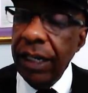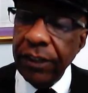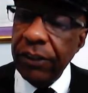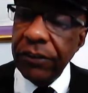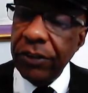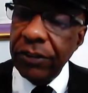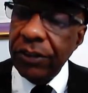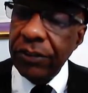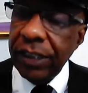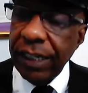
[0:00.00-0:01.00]
Don't
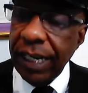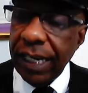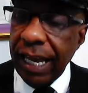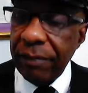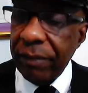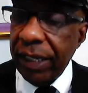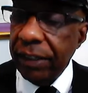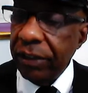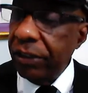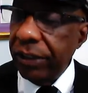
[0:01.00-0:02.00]
tell that lie,
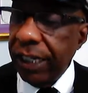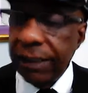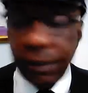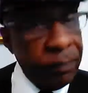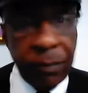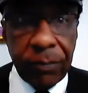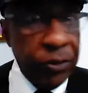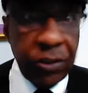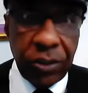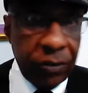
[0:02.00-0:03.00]
man. There's some people
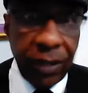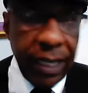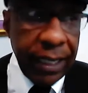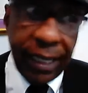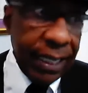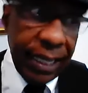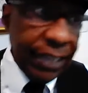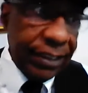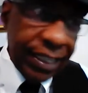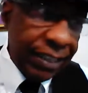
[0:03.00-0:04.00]
you don't.
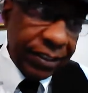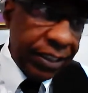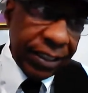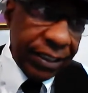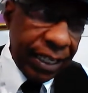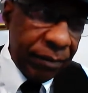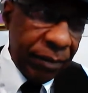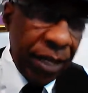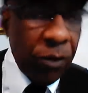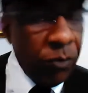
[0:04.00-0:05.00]
And see, that's another thing,
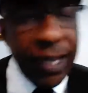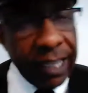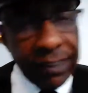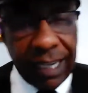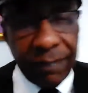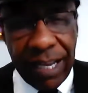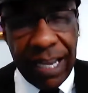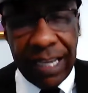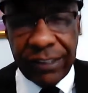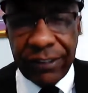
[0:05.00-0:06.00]
man. We gotta stop
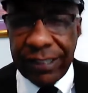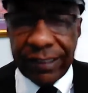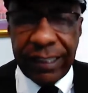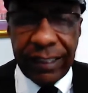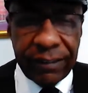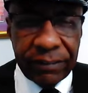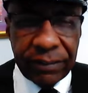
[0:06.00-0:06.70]
lying to ourselves.